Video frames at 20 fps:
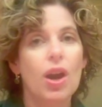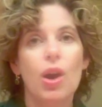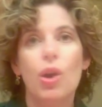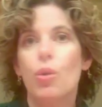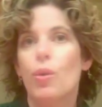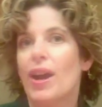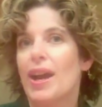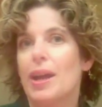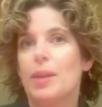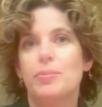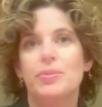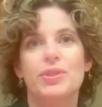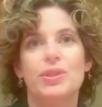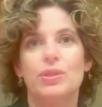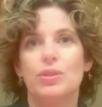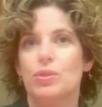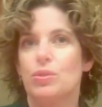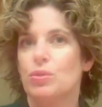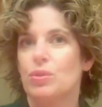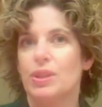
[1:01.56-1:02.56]
Oh,
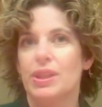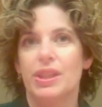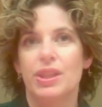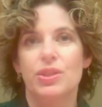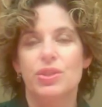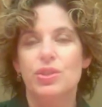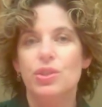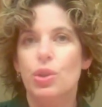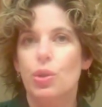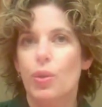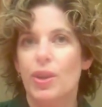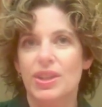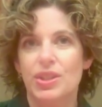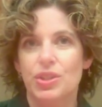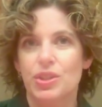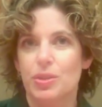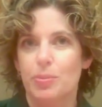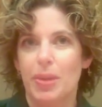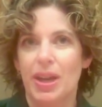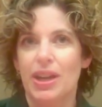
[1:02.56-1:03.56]
absolutely. There's no
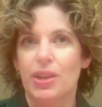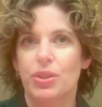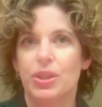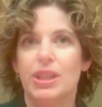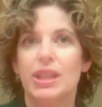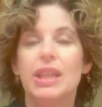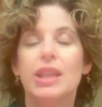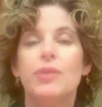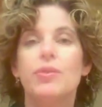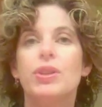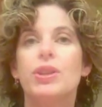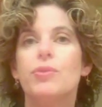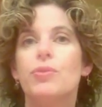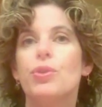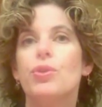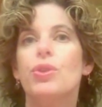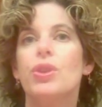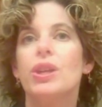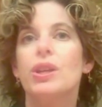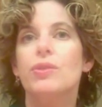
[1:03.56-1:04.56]
question about it. Even if
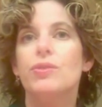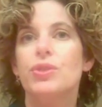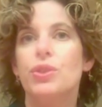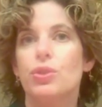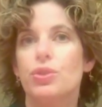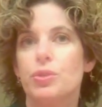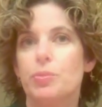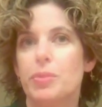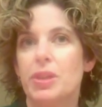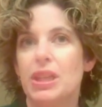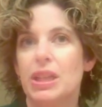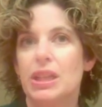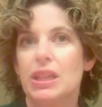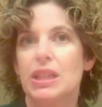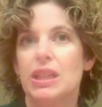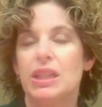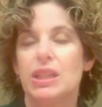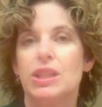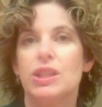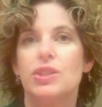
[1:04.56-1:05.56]
you think of social media
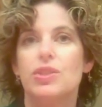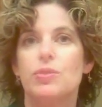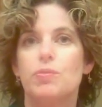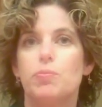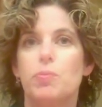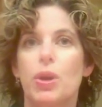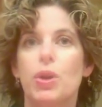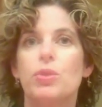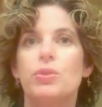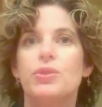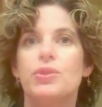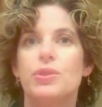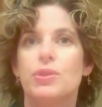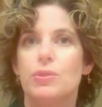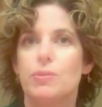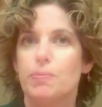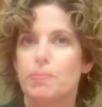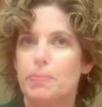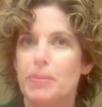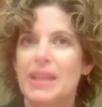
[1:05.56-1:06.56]
in its
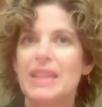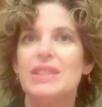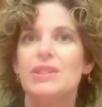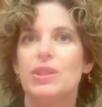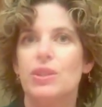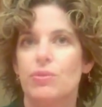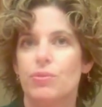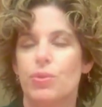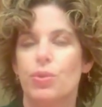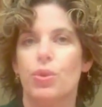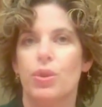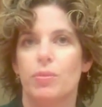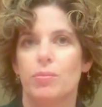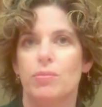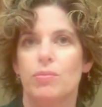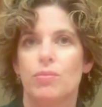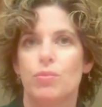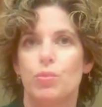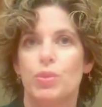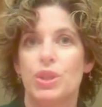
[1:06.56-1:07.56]
most basic form,
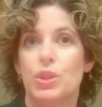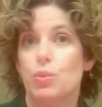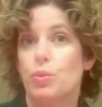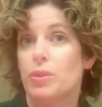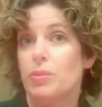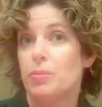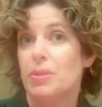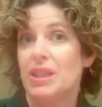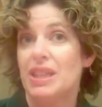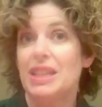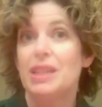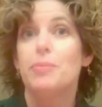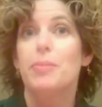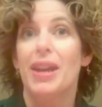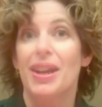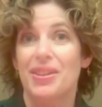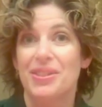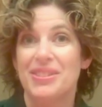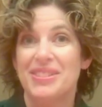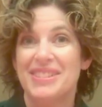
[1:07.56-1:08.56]
which would be
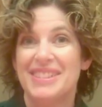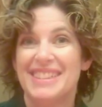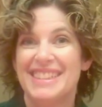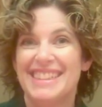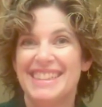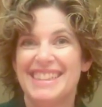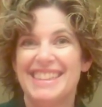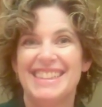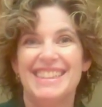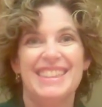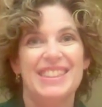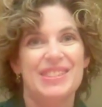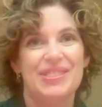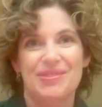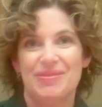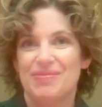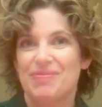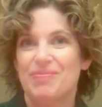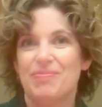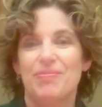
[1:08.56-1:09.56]
email.
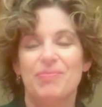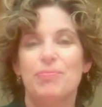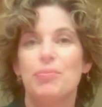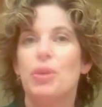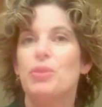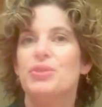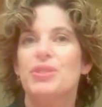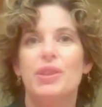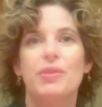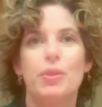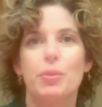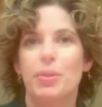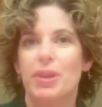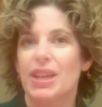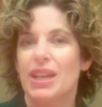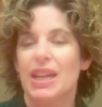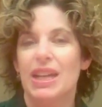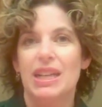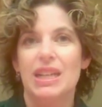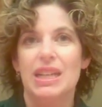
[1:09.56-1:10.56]
Most
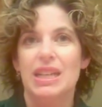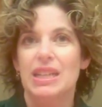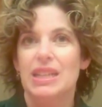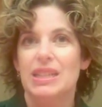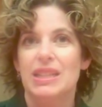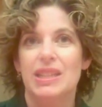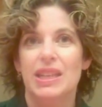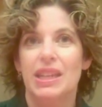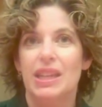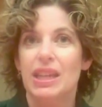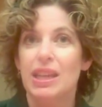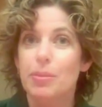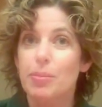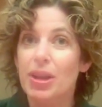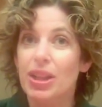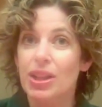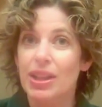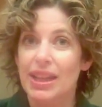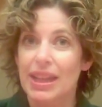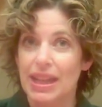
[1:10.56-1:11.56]
everybody has an
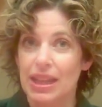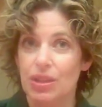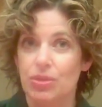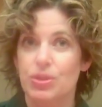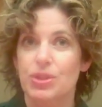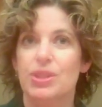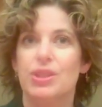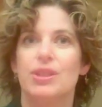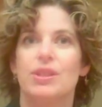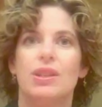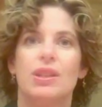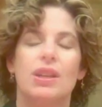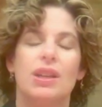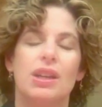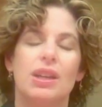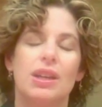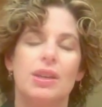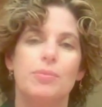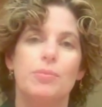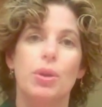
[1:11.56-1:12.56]
email account.
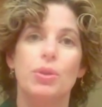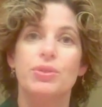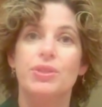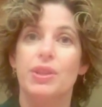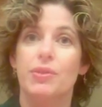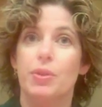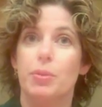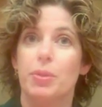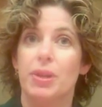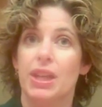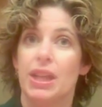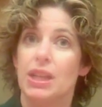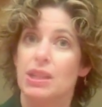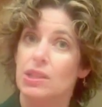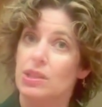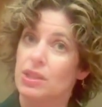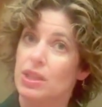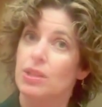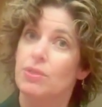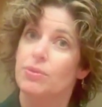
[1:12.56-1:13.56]
Most everybody has
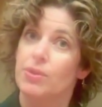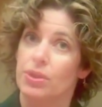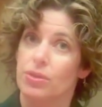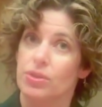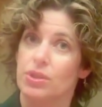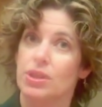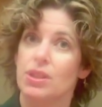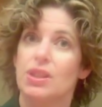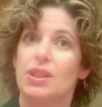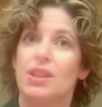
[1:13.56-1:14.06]
a cell phone.